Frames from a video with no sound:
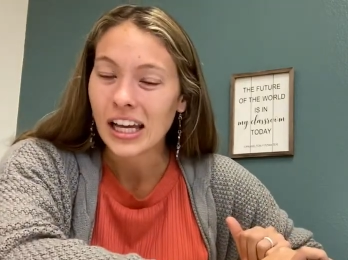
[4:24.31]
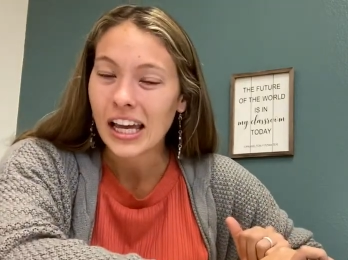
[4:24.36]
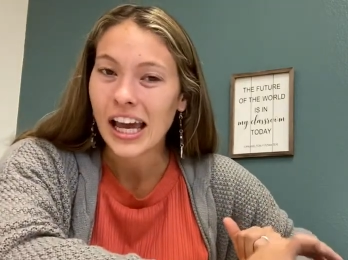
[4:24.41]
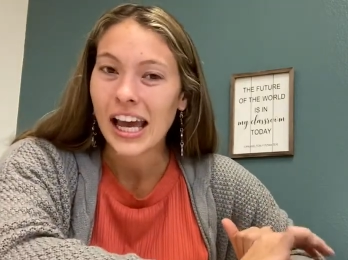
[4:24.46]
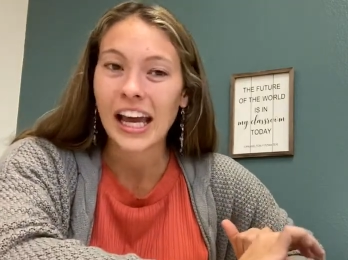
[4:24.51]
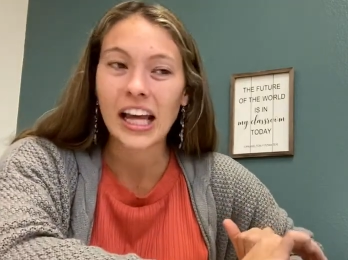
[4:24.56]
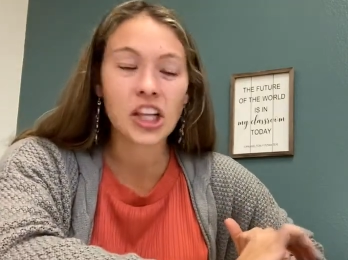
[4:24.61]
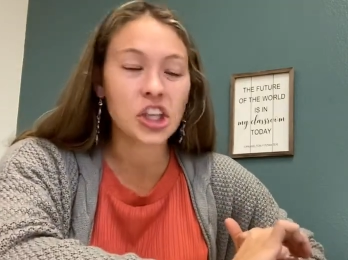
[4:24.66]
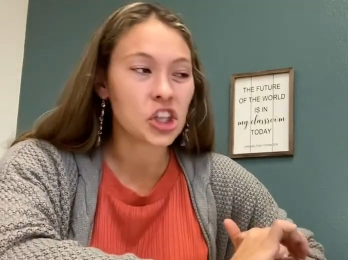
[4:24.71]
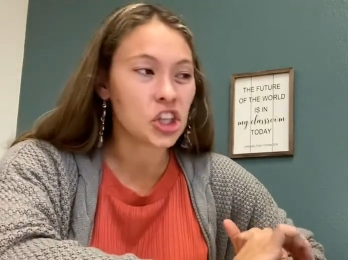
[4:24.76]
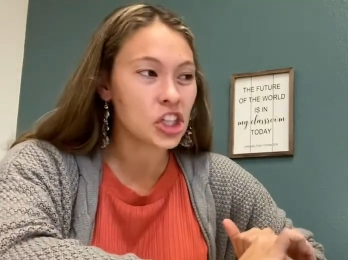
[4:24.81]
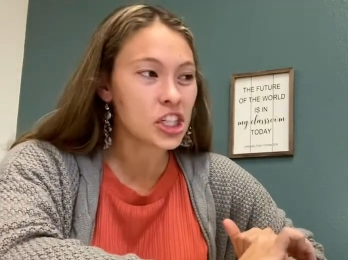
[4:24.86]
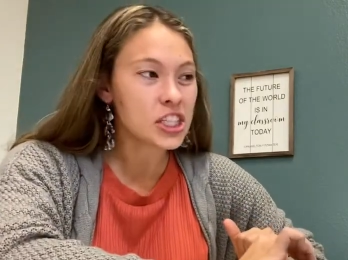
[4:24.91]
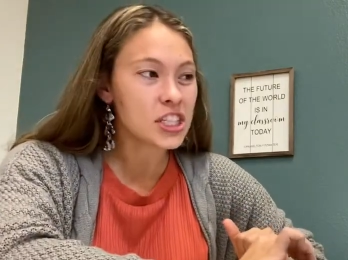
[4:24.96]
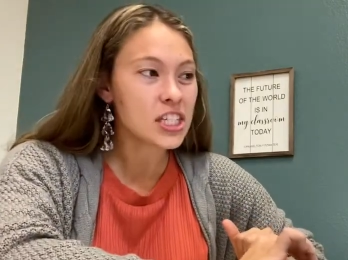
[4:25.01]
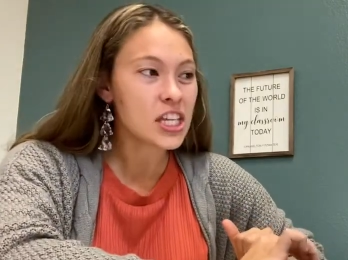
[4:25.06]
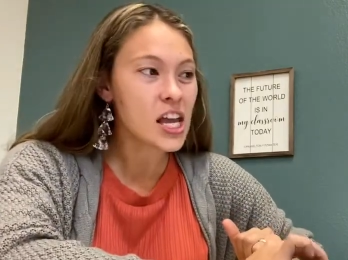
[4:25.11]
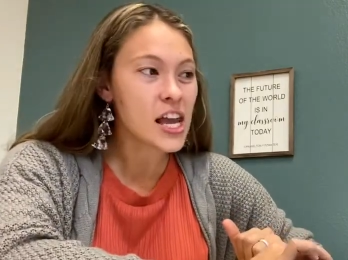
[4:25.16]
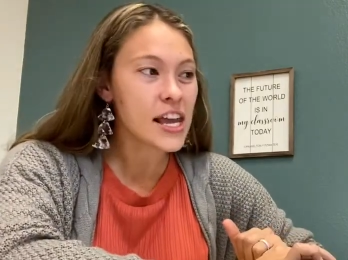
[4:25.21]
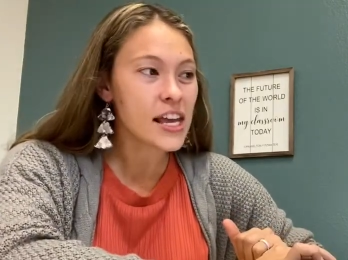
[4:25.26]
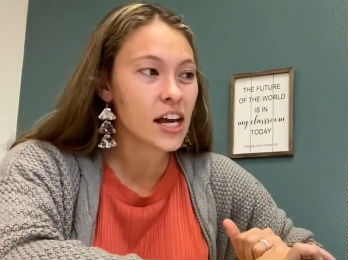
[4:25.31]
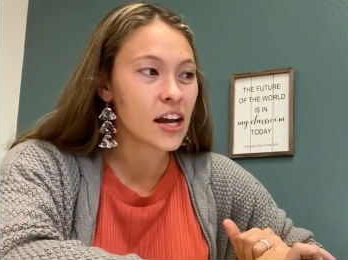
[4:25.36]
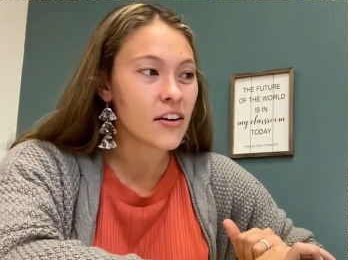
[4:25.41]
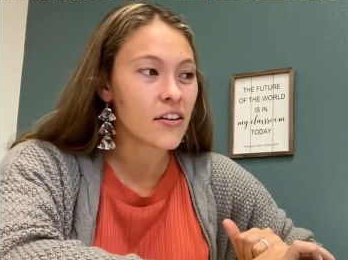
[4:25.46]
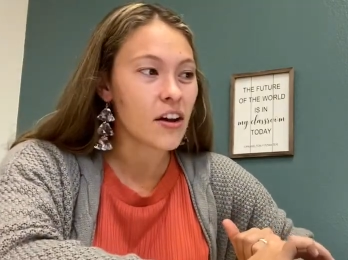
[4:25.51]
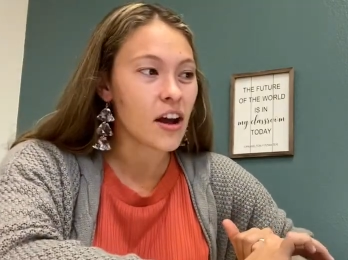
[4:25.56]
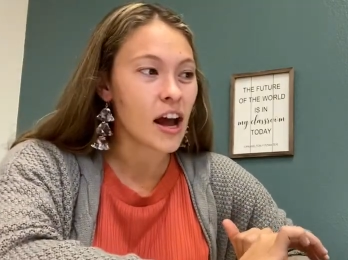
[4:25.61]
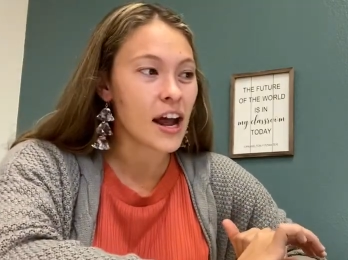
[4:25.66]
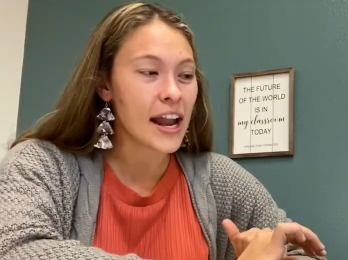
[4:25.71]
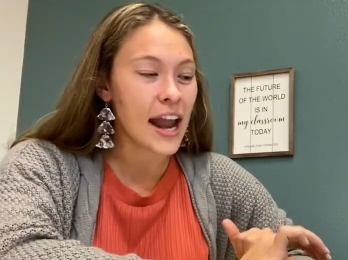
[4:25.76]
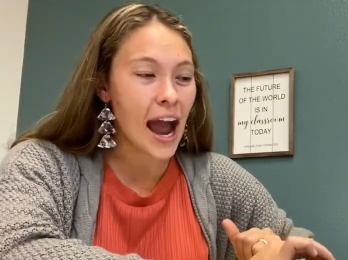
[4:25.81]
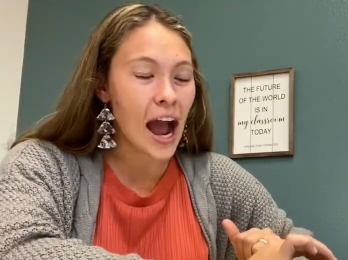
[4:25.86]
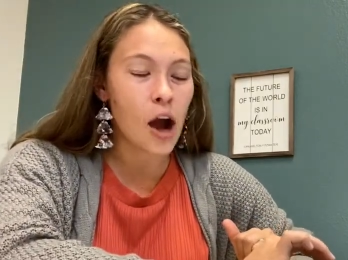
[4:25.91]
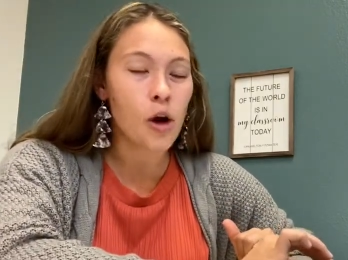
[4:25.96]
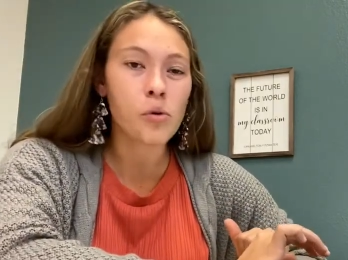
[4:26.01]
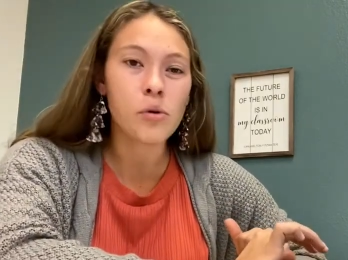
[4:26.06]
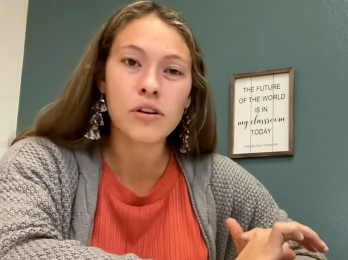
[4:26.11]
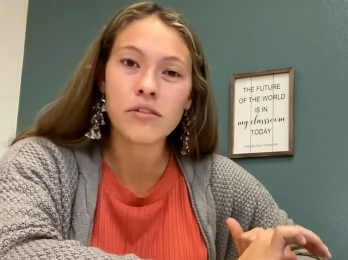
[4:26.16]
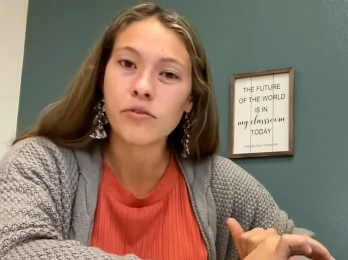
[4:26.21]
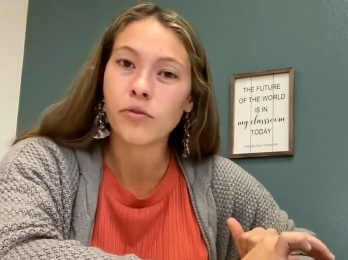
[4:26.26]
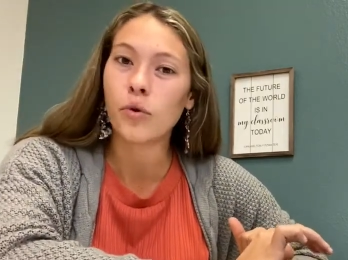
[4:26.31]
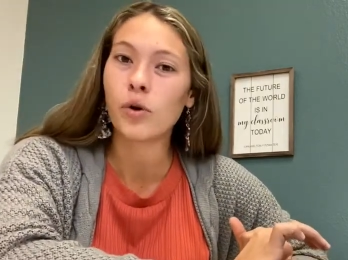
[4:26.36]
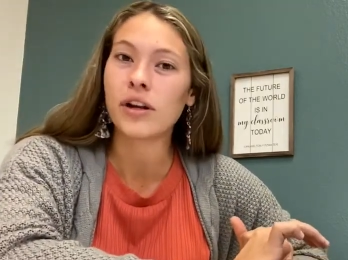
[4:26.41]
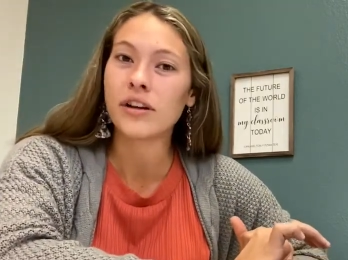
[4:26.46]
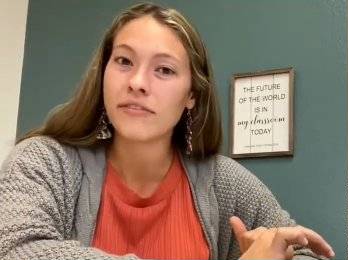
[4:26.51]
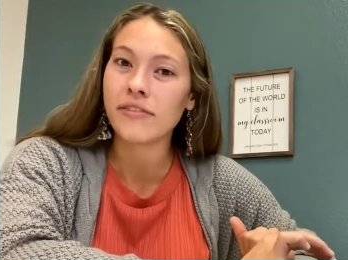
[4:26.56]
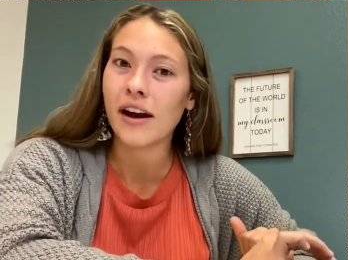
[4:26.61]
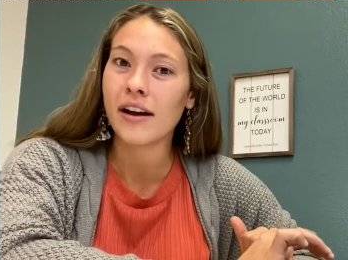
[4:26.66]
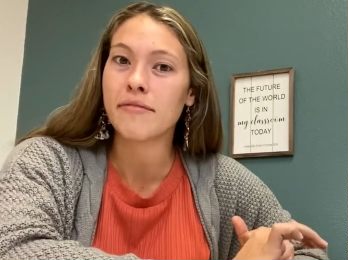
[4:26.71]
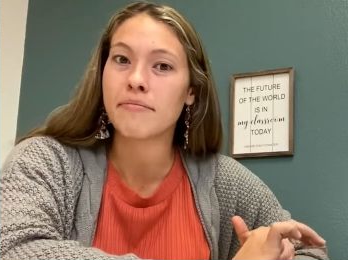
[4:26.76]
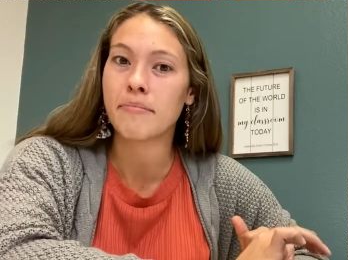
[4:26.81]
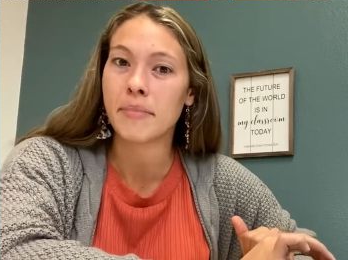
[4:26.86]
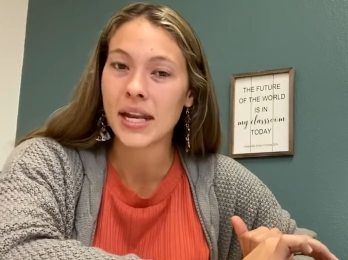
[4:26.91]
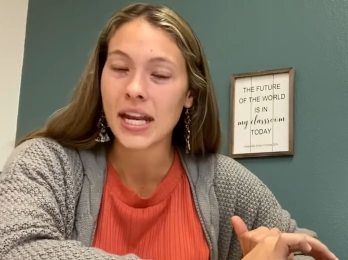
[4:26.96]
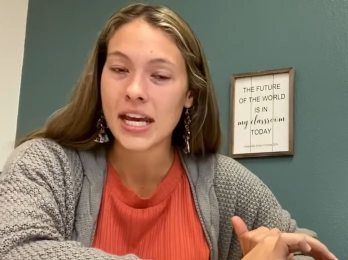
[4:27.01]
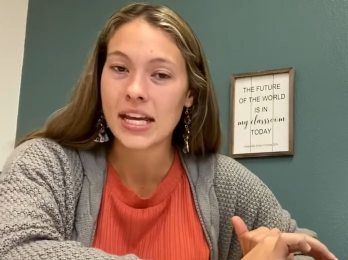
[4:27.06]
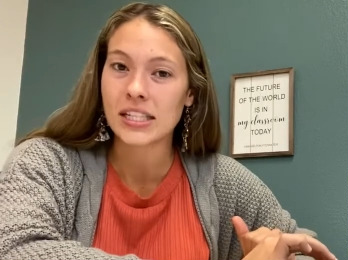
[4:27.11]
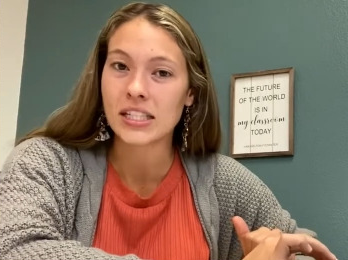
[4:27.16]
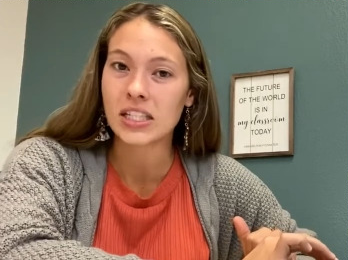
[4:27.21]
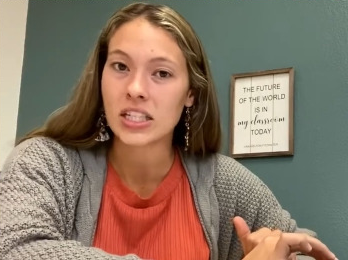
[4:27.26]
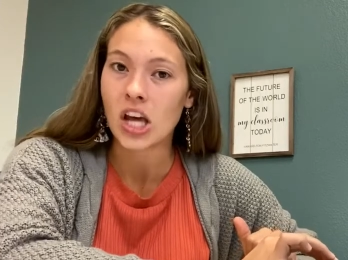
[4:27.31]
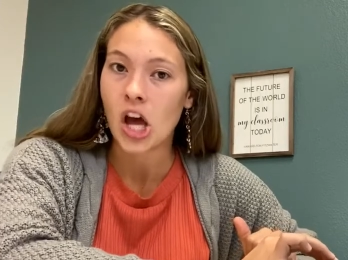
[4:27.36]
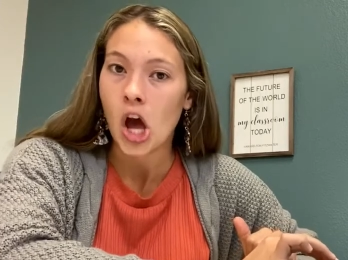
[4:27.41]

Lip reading: It looks like 1 hour and 45 minutes.